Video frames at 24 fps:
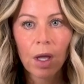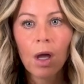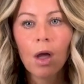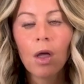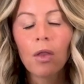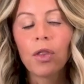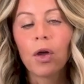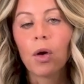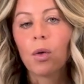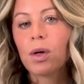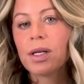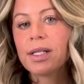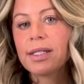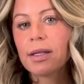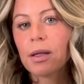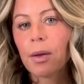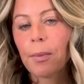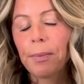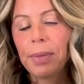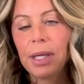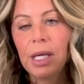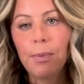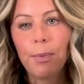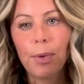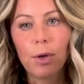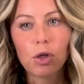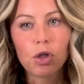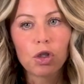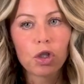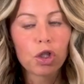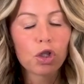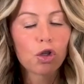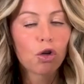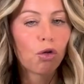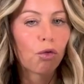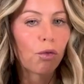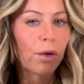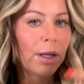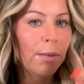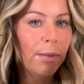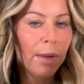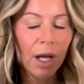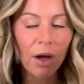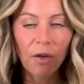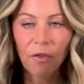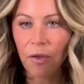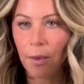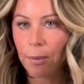There was people
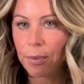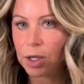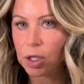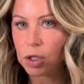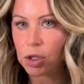screaming from the